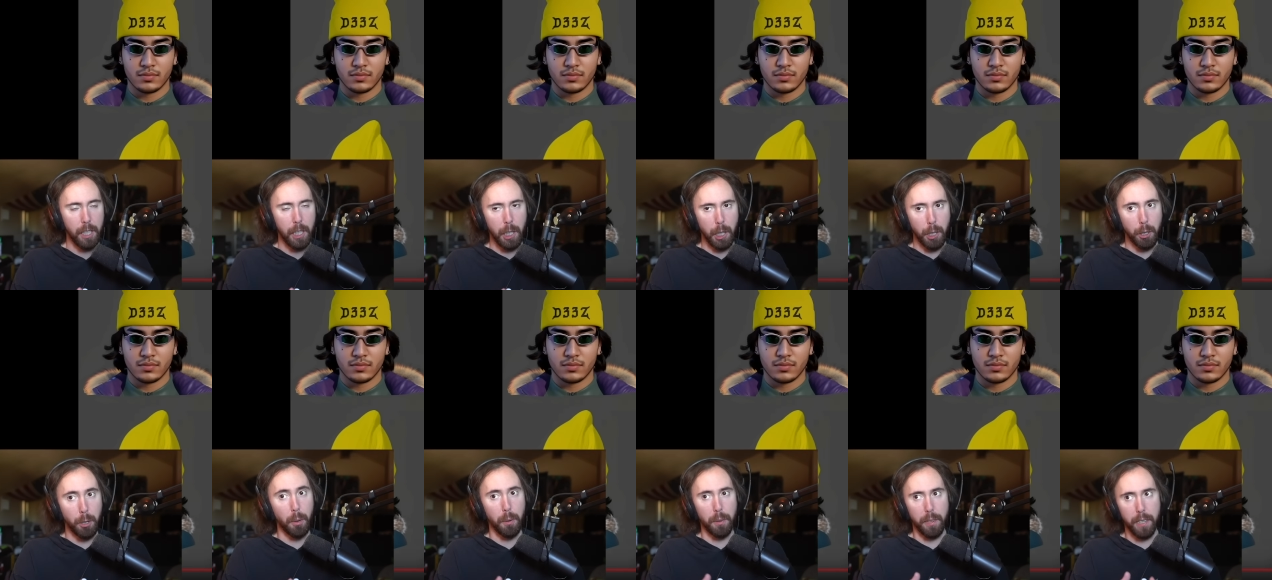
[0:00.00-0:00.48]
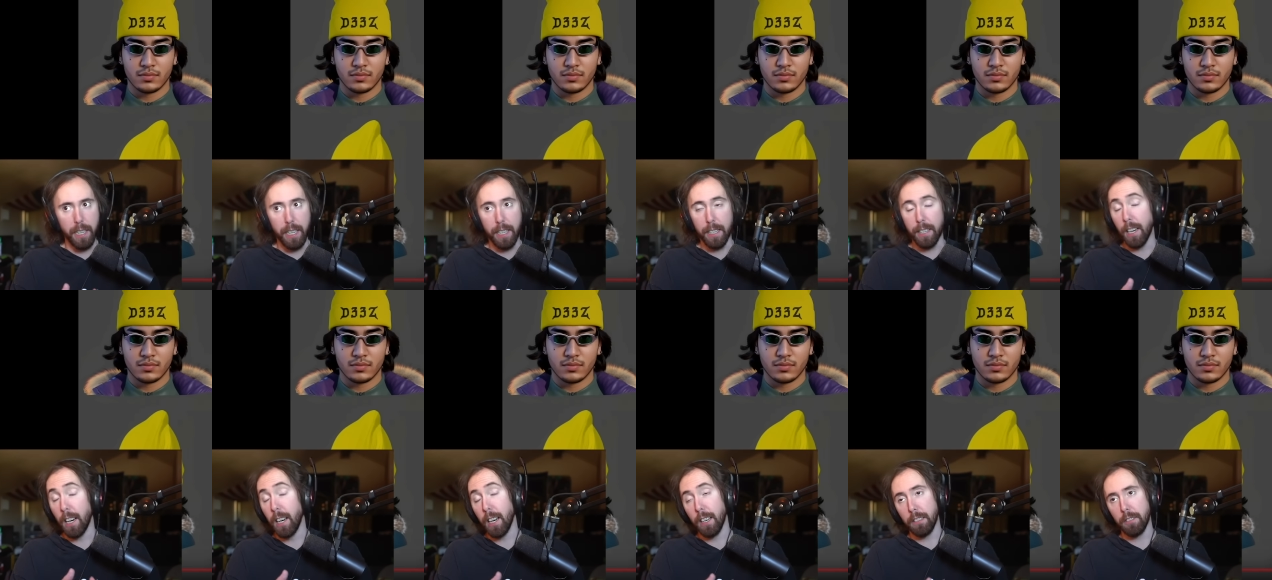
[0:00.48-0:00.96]
Speaker 1: you don't
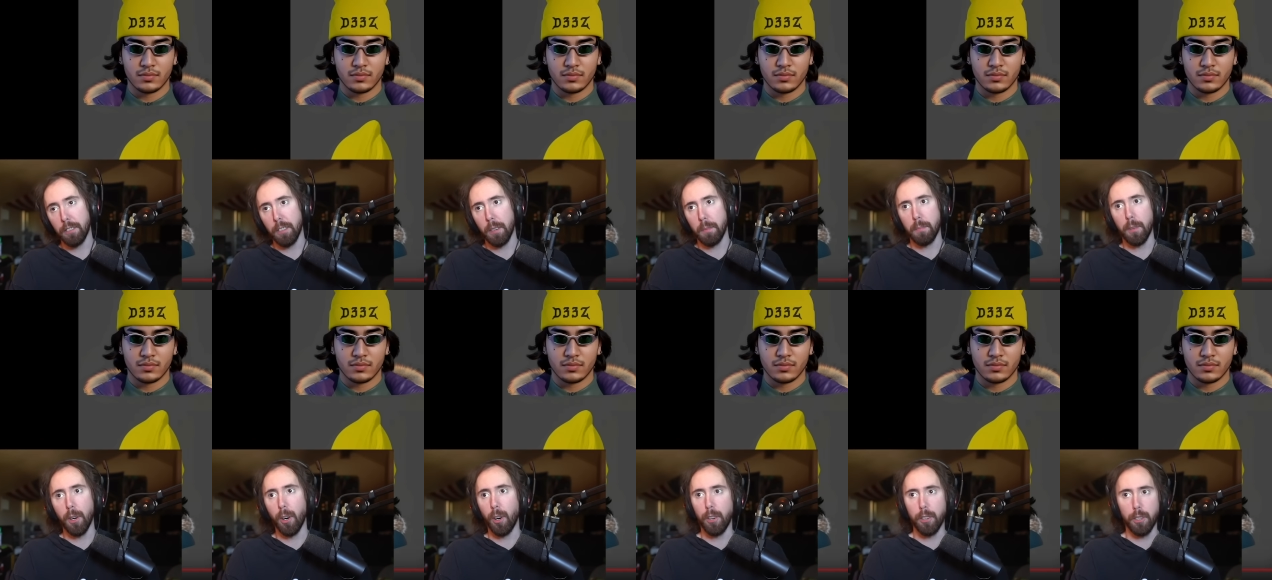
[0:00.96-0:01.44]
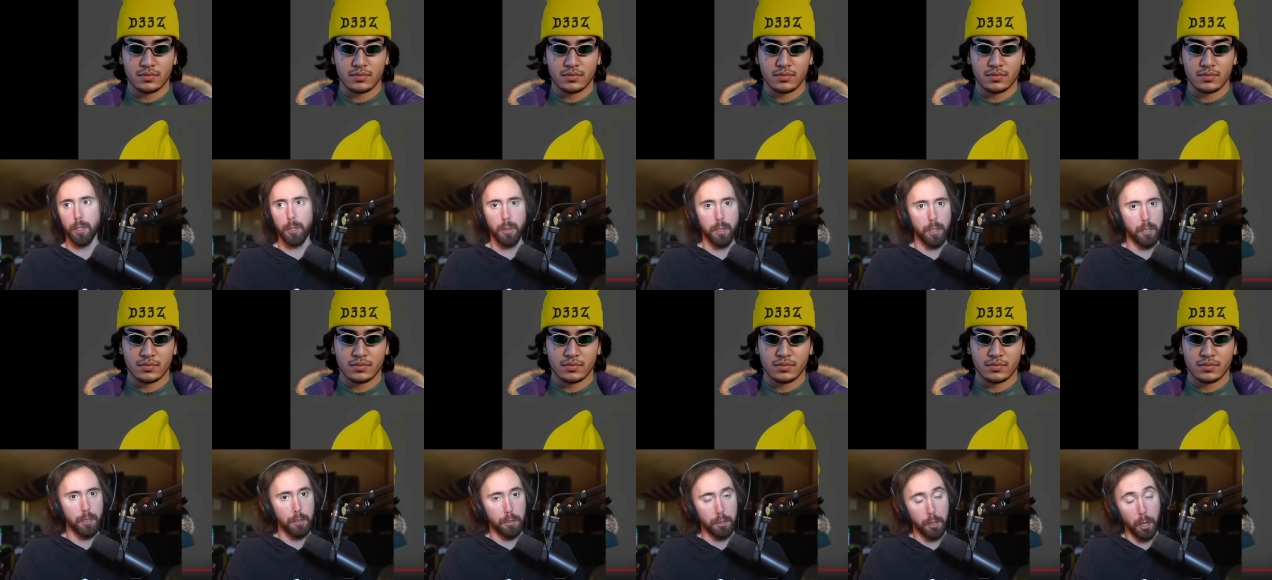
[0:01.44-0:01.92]
need concept art. You
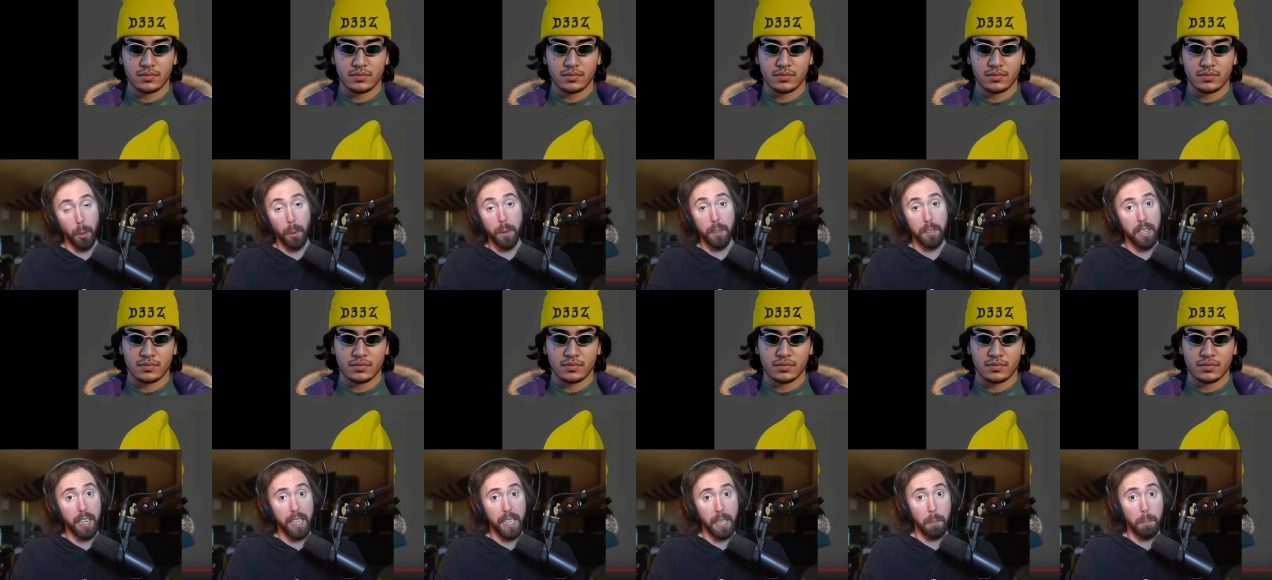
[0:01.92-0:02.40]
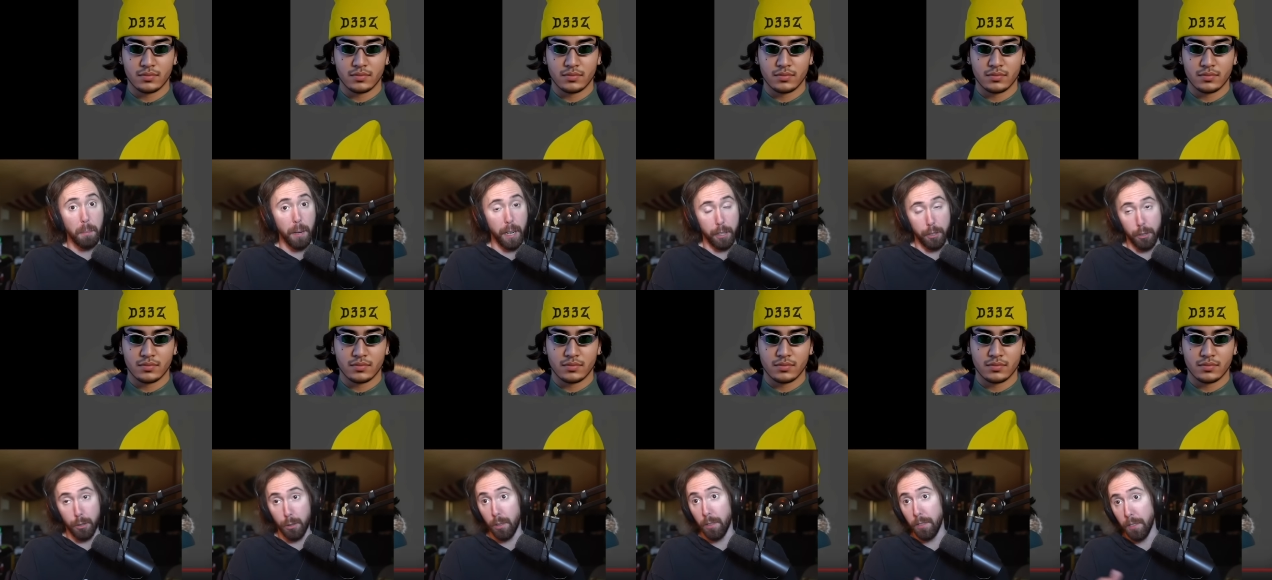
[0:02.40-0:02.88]
can just go and take a
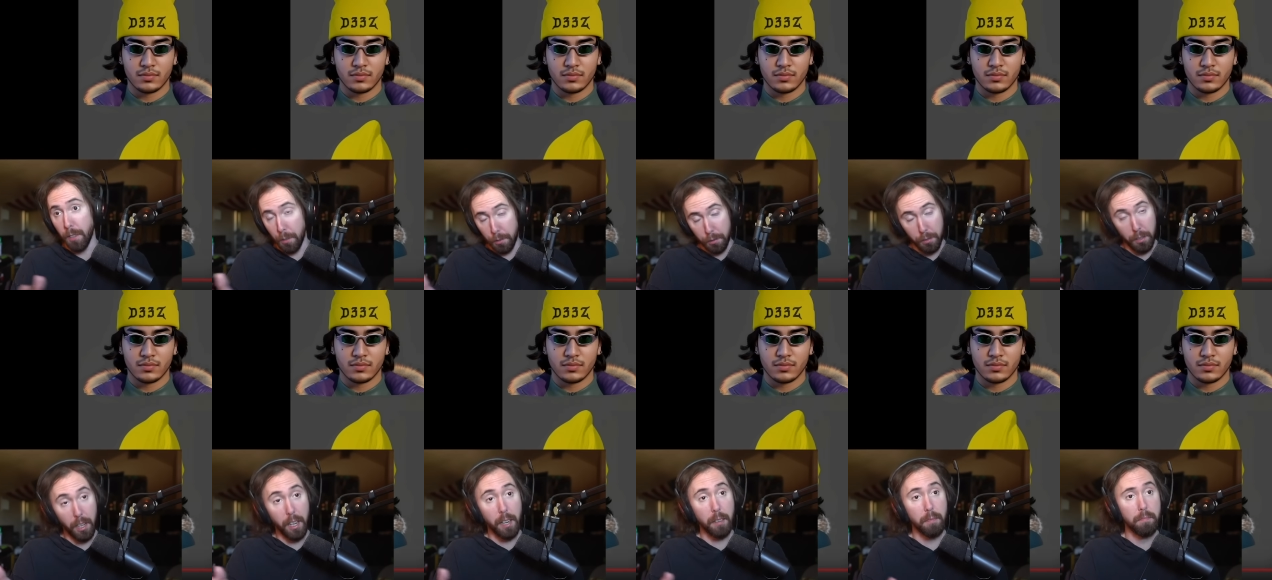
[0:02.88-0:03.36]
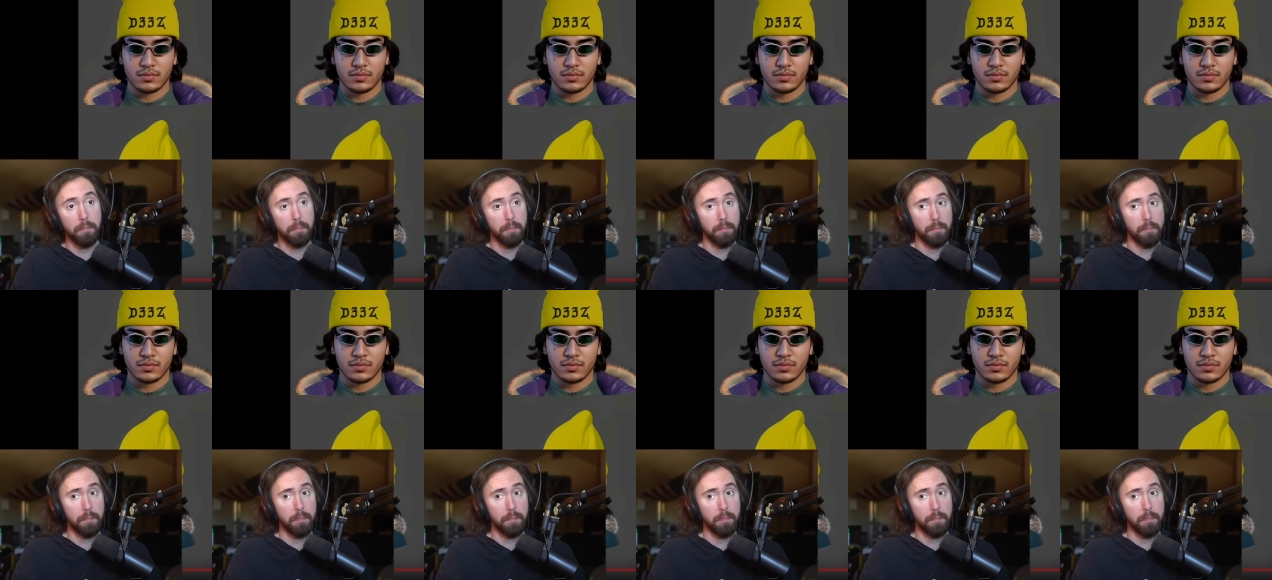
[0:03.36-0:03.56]
picture of this guy.